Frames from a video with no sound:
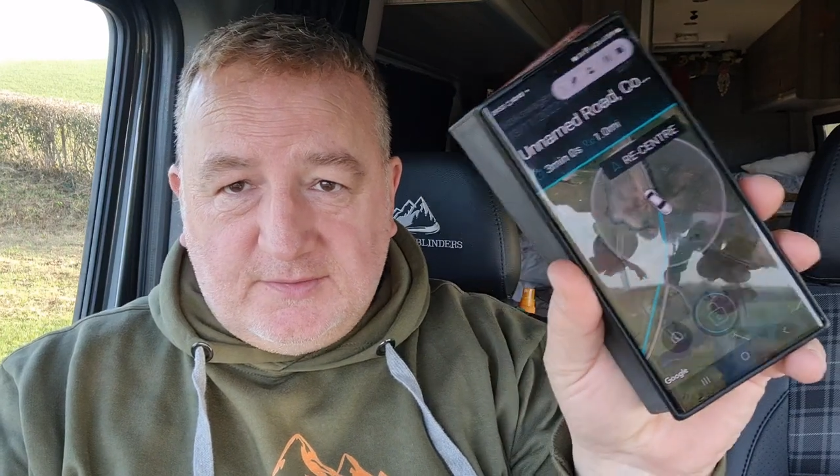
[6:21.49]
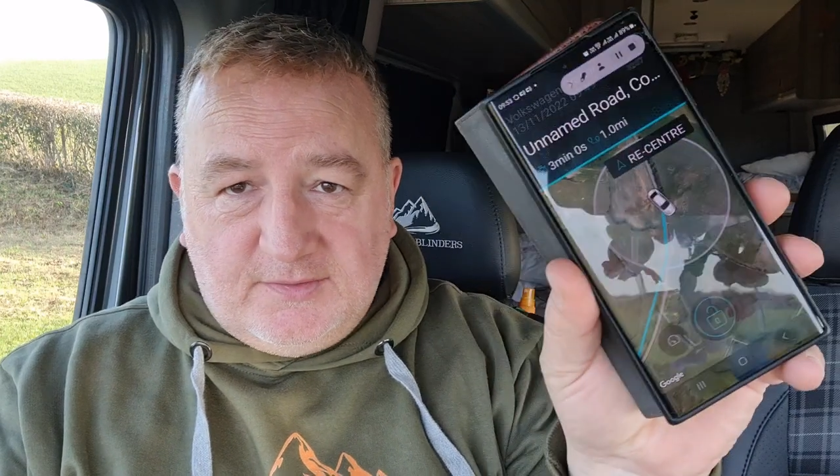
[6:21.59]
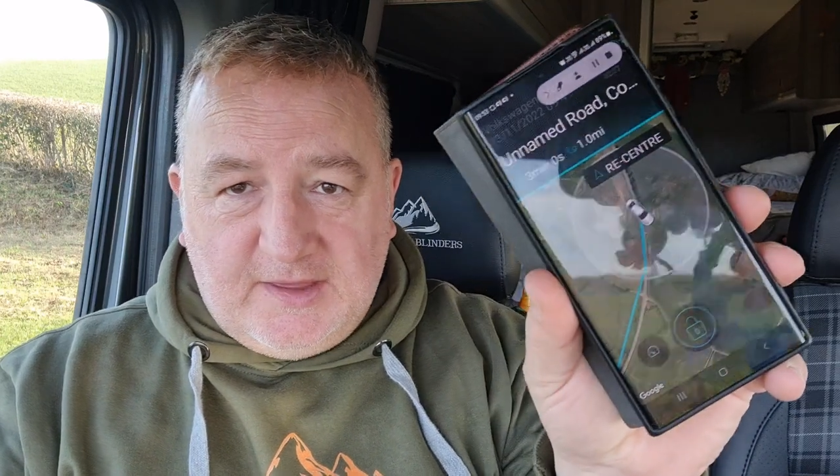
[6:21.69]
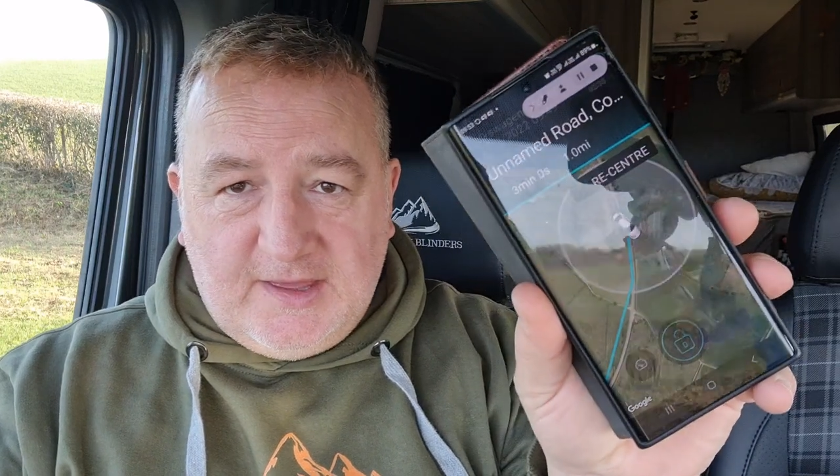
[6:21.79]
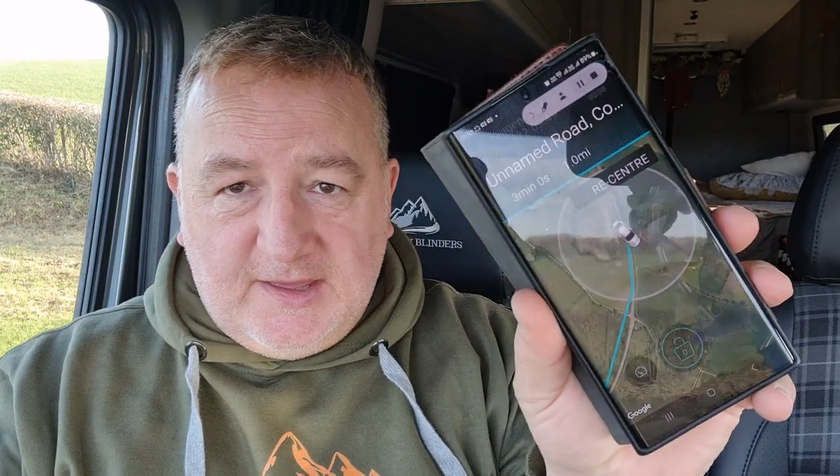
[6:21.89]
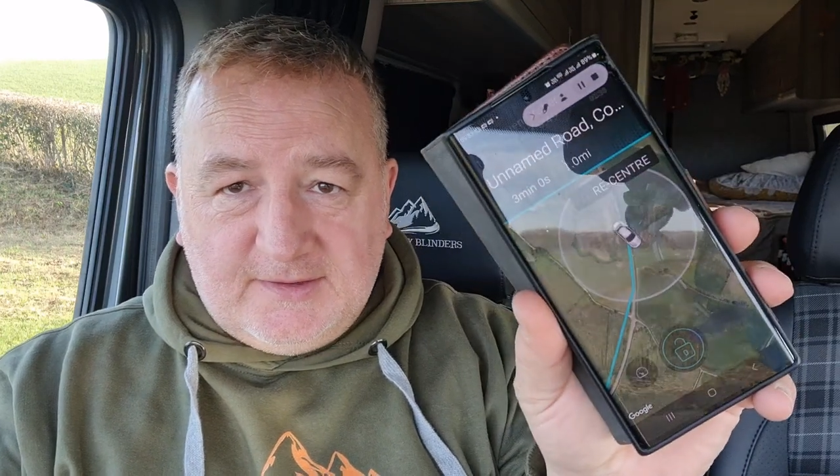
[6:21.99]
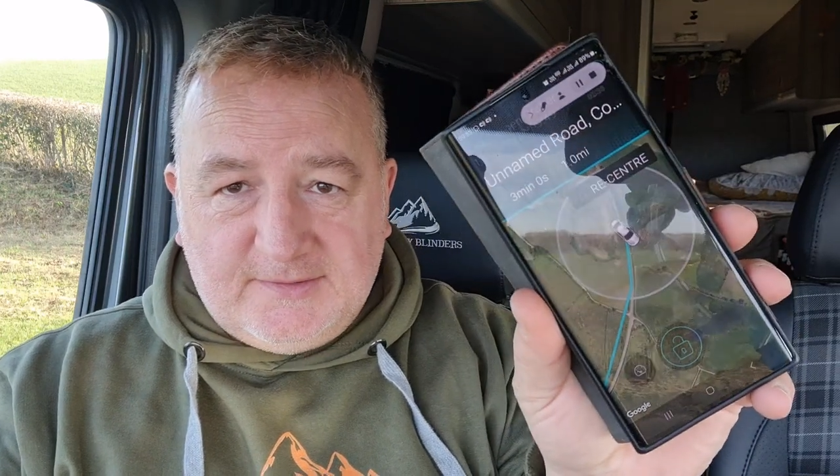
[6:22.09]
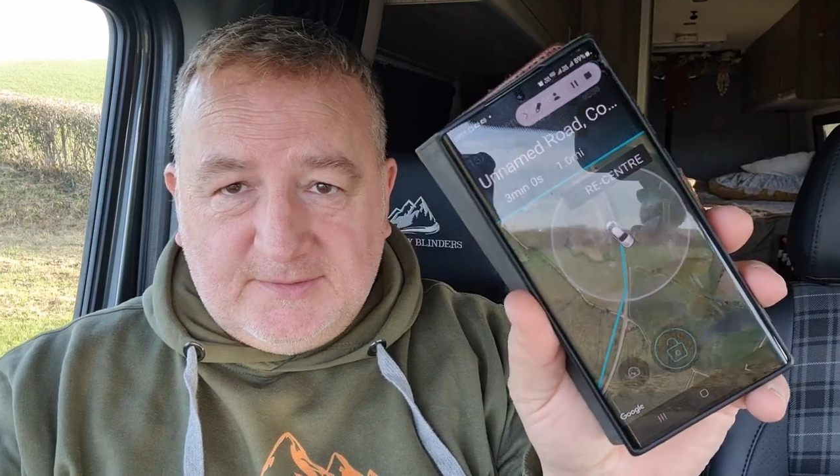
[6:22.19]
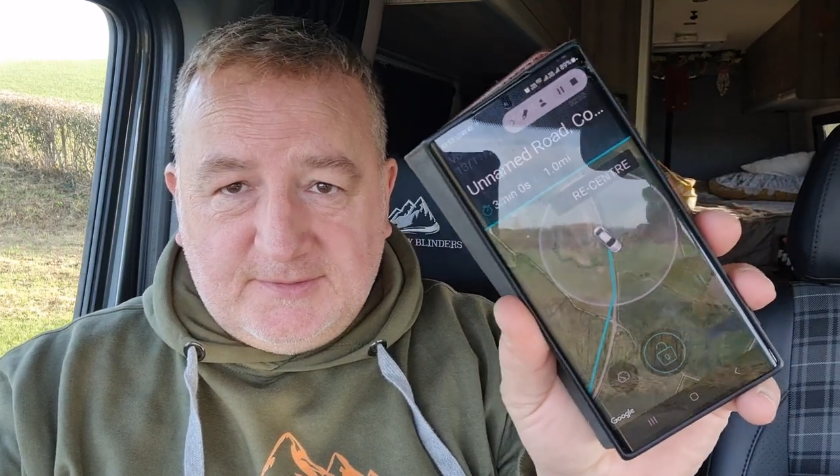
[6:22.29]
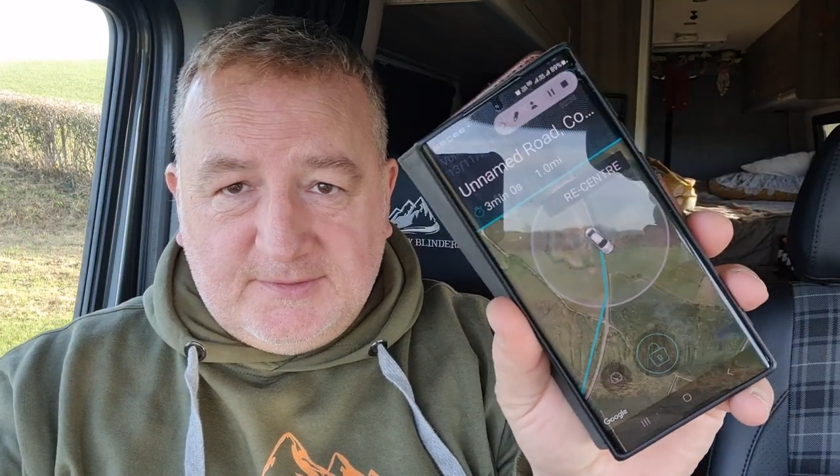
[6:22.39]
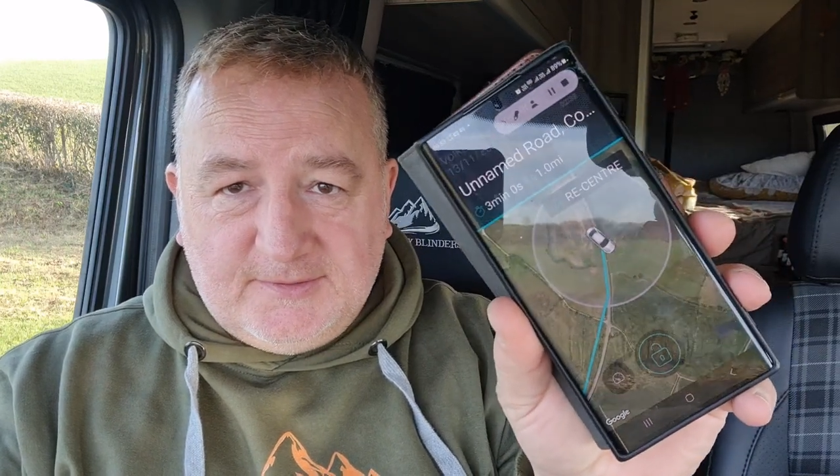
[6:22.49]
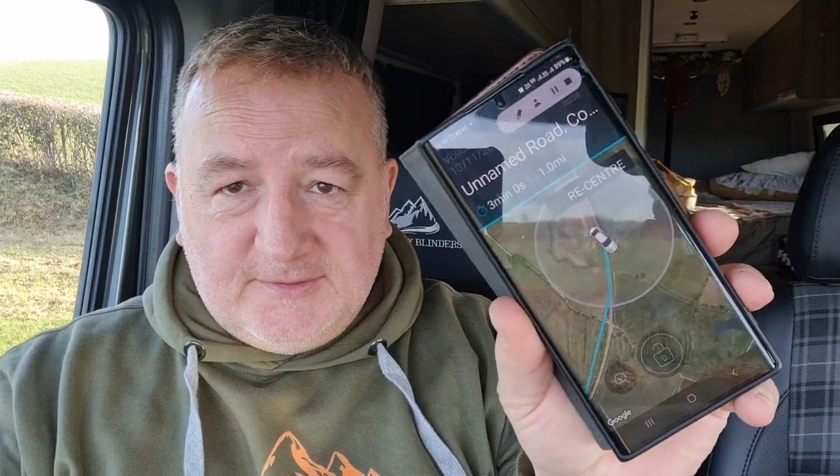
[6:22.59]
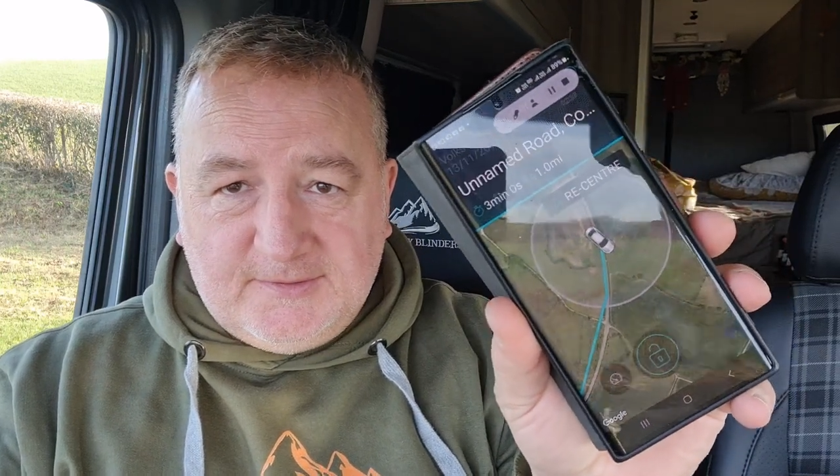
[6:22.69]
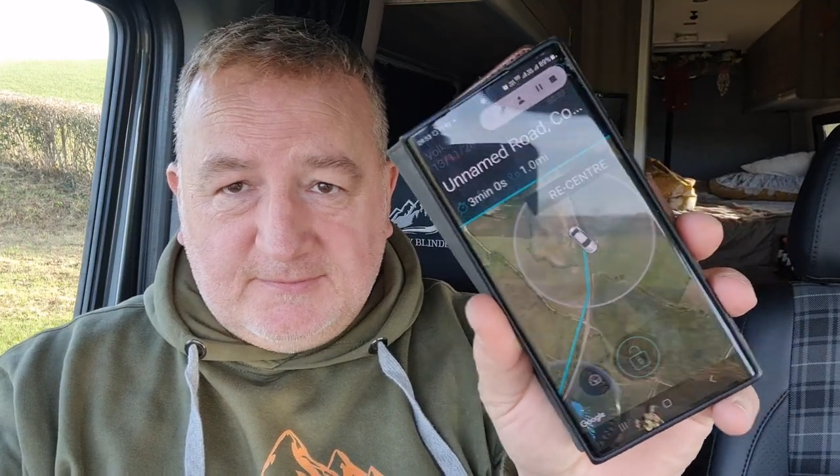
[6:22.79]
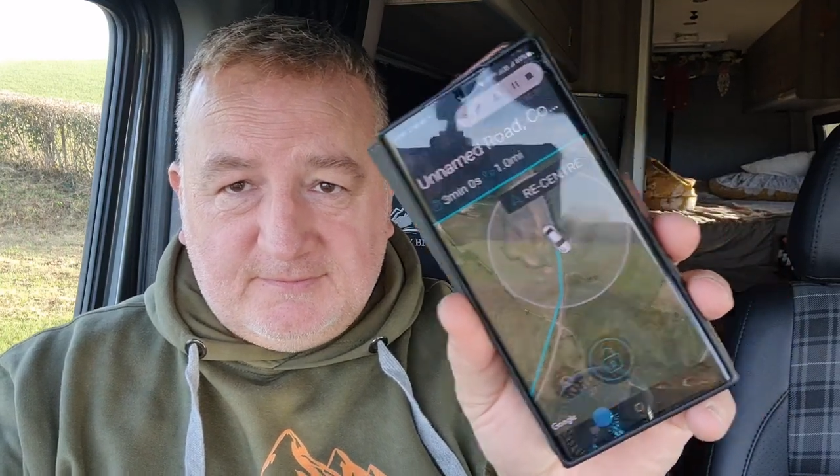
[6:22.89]
there.
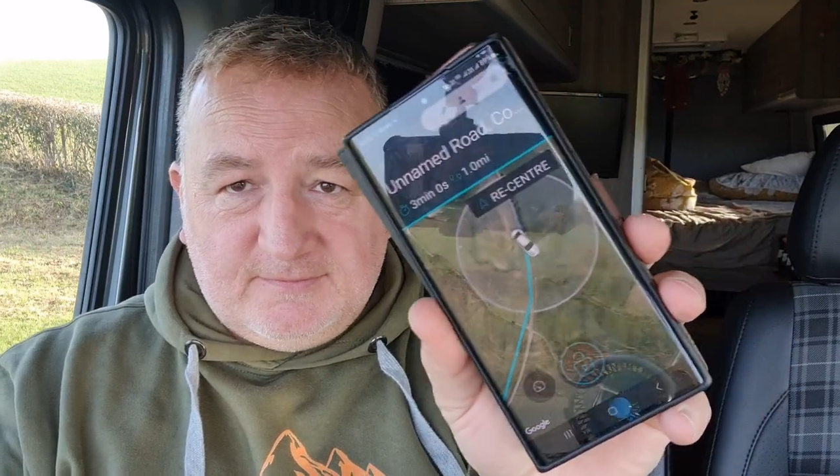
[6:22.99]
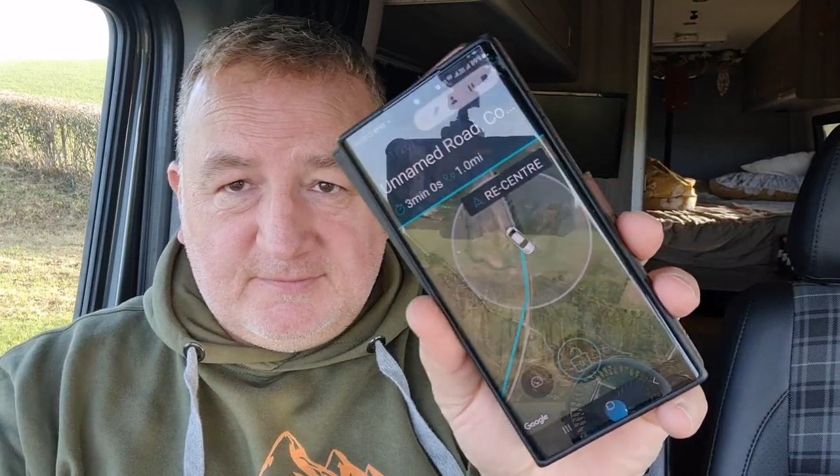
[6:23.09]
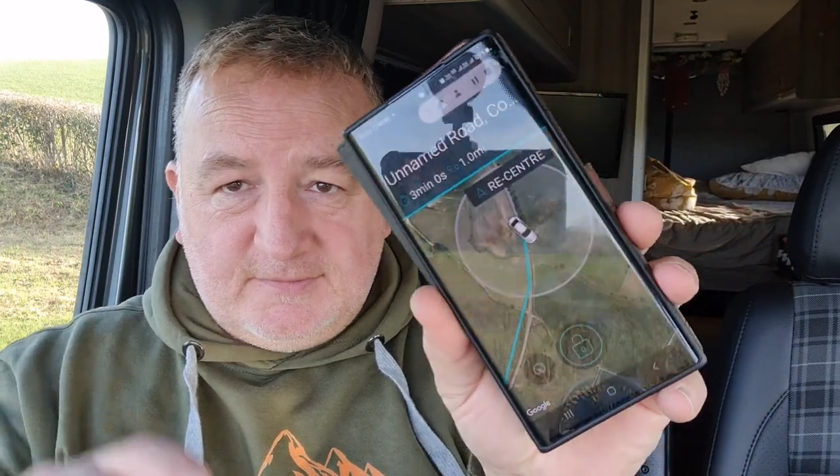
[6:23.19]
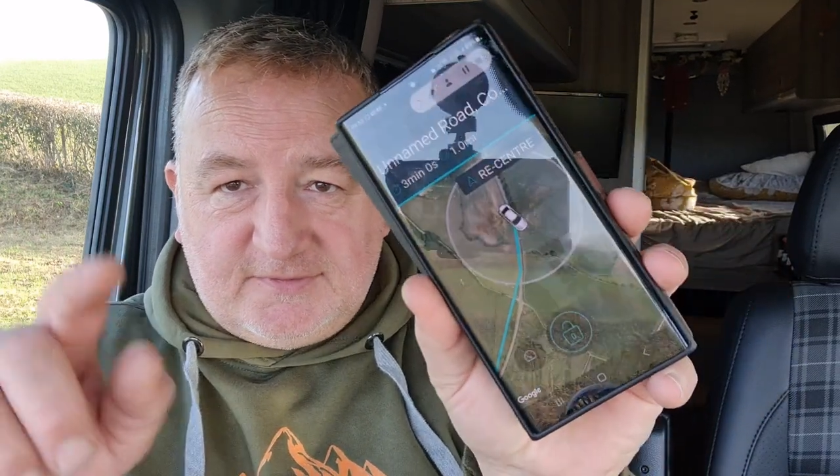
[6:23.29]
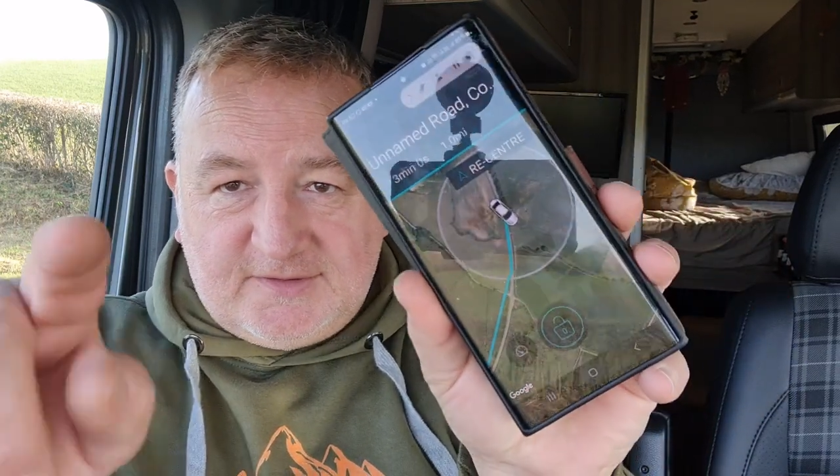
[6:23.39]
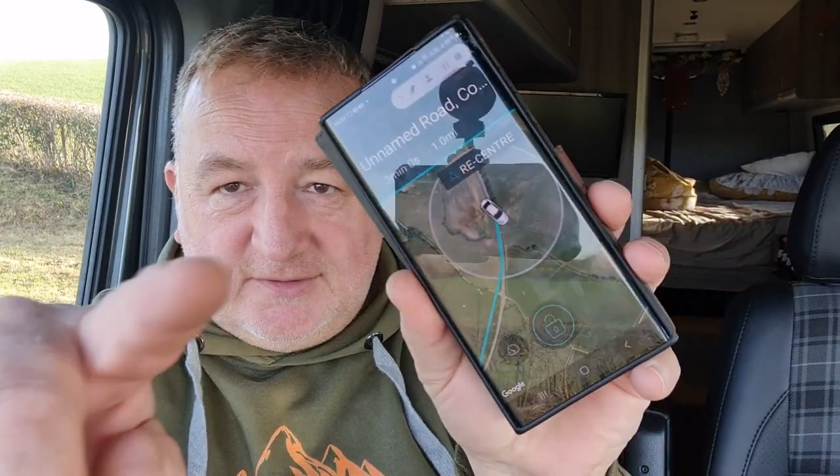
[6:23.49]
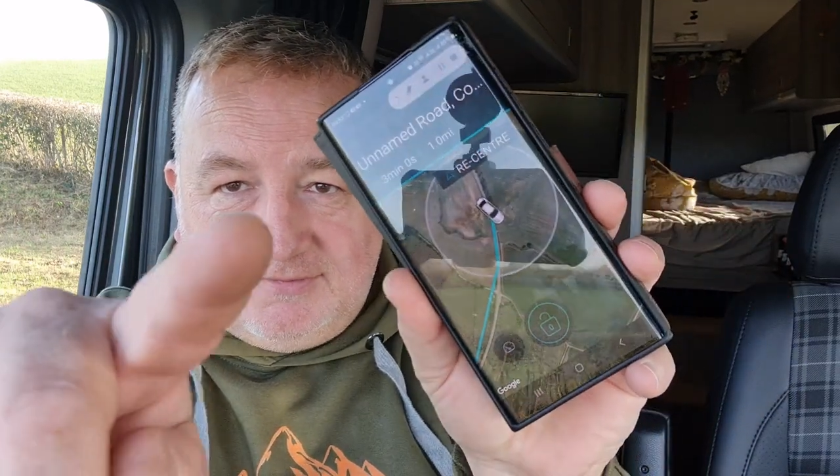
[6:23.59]
See